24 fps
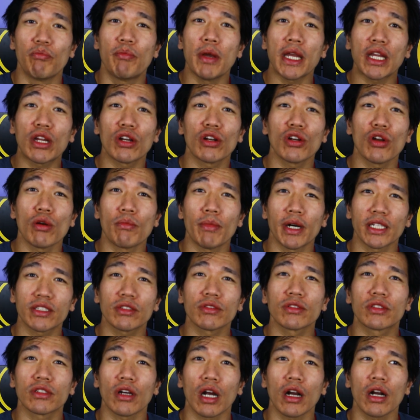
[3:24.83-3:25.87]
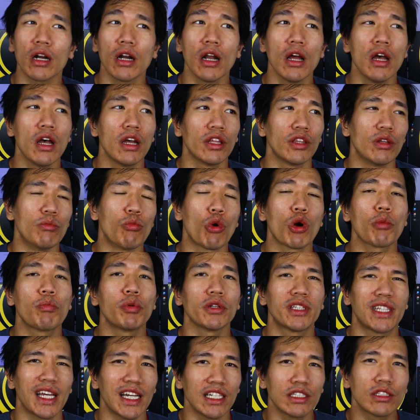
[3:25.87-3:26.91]
The bigger your muscles are, the more
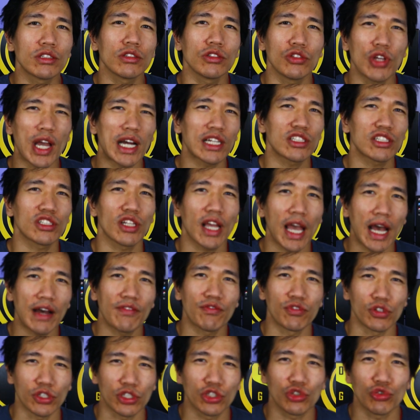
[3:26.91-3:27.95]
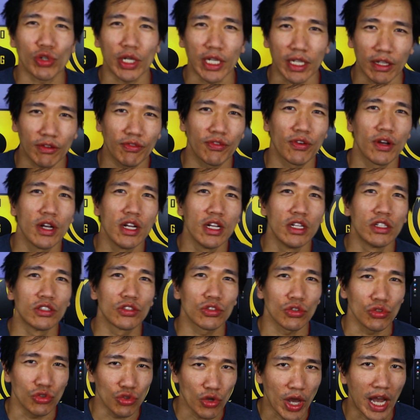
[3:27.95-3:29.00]
potential you actually have for strength.
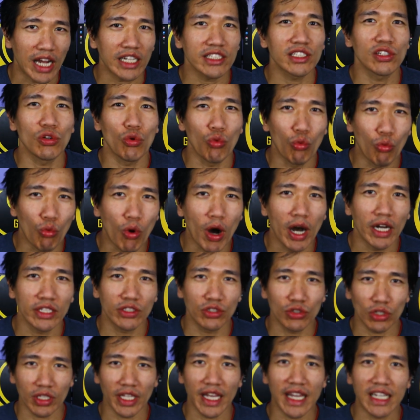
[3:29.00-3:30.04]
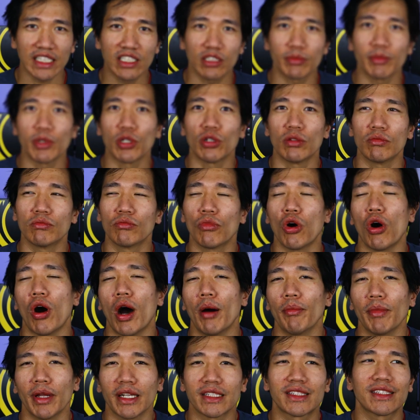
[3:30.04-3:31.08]
So you actually want your legs to be,
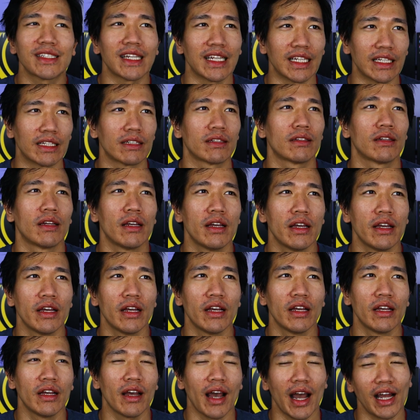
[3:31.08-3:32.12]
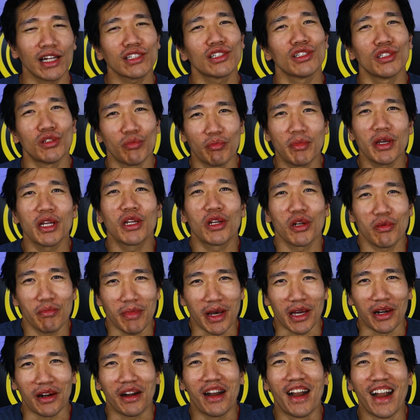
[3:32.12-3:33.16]
oh, I'm not saying, actually the bigger the
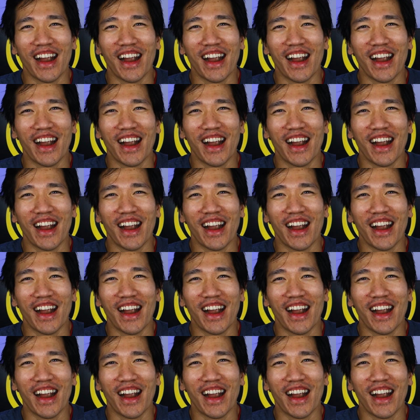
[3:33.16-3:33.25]
better.